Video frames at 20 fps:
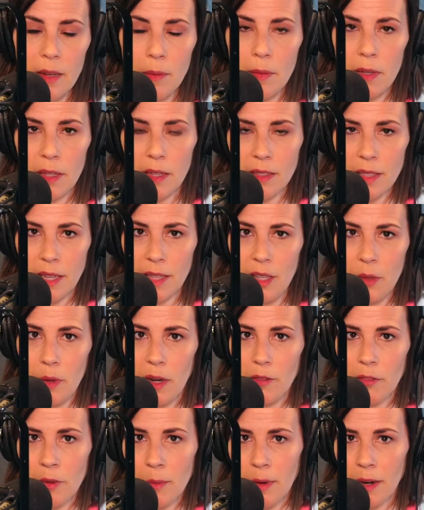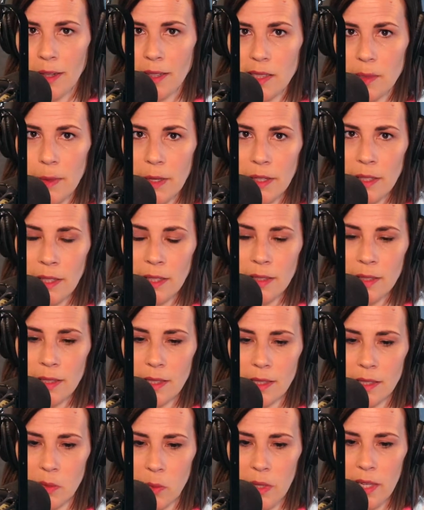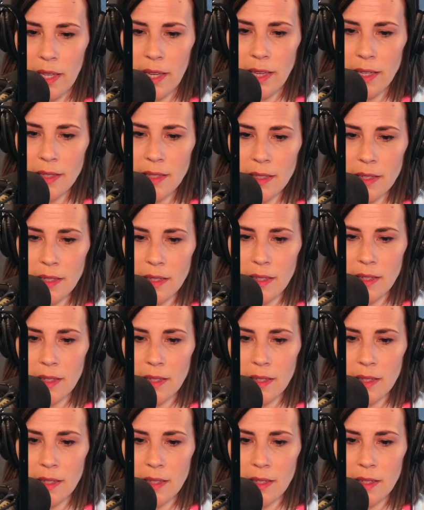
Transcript: But I'll tell you what, from our experience this weekend,